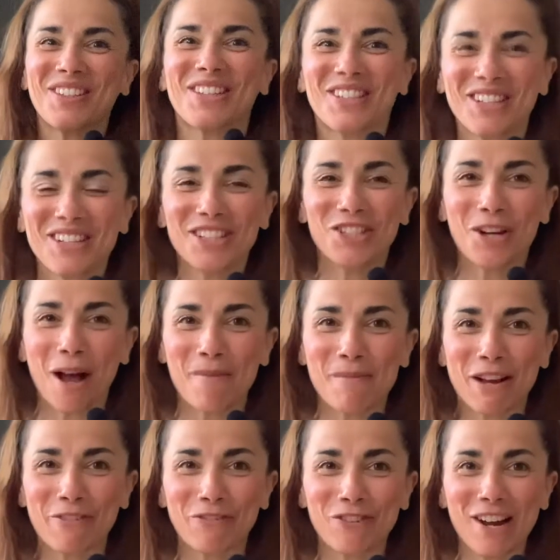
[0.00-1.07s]
Good job, my
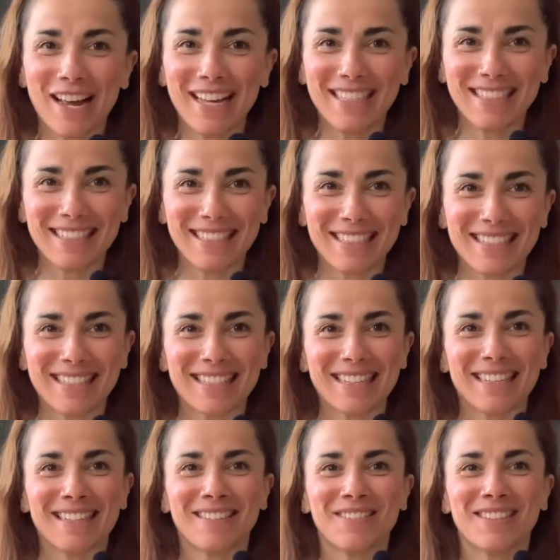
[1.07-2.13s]
friends.
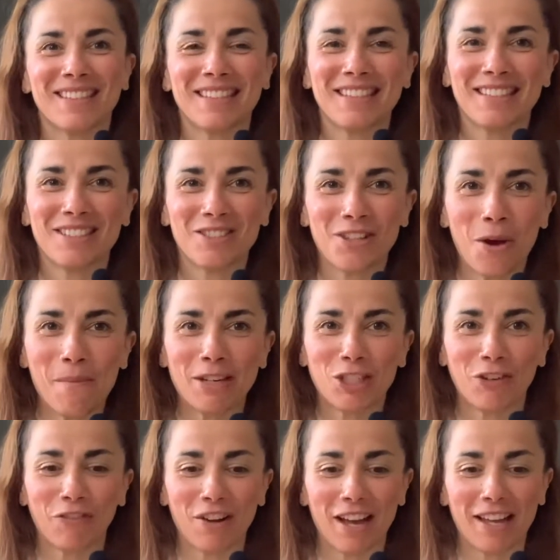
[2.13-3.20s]
So much
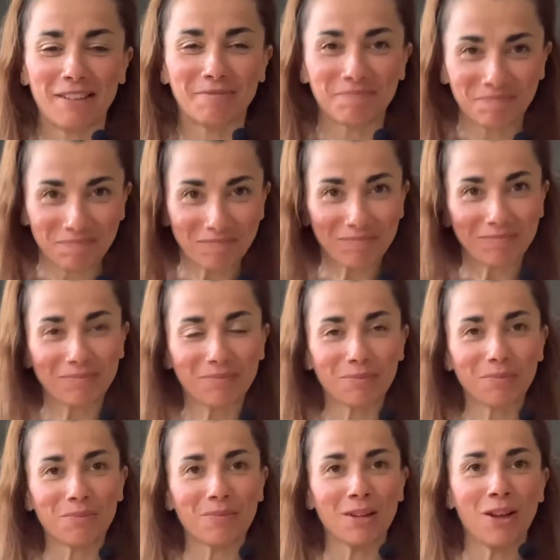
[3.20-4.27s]
fun.
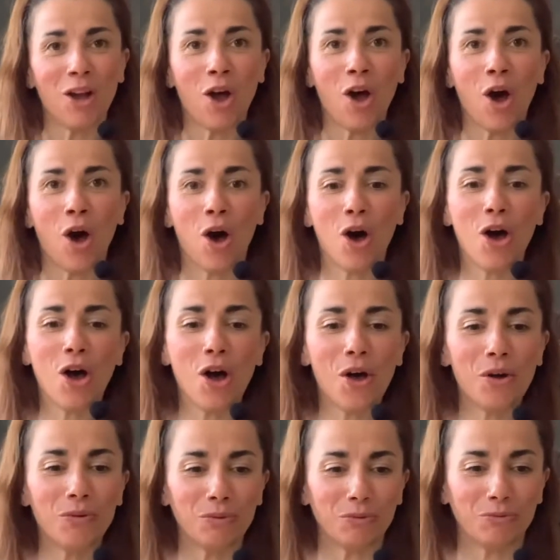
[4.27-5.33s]

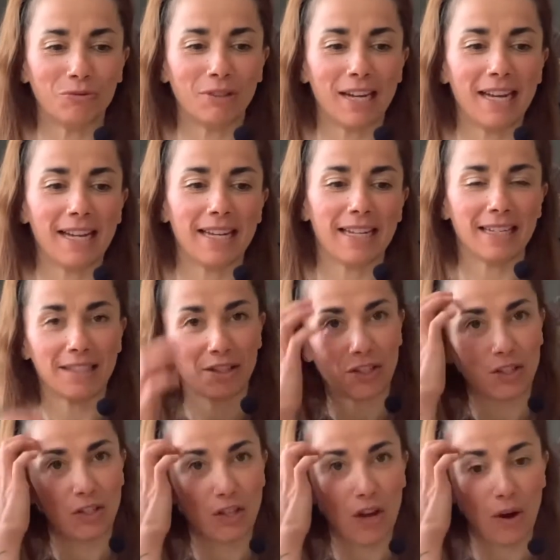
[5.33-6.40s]
All right,
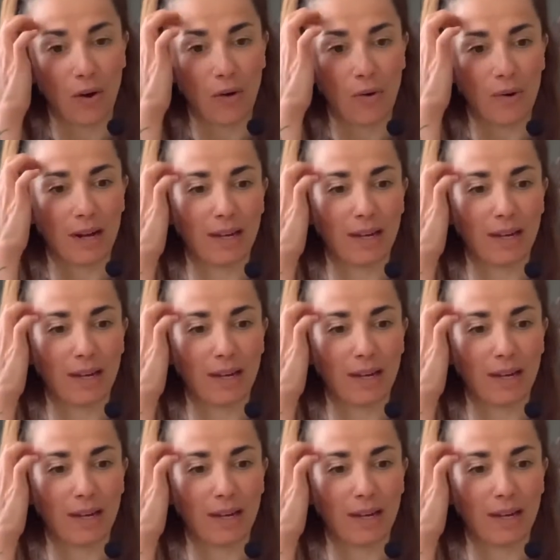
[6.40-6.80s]
so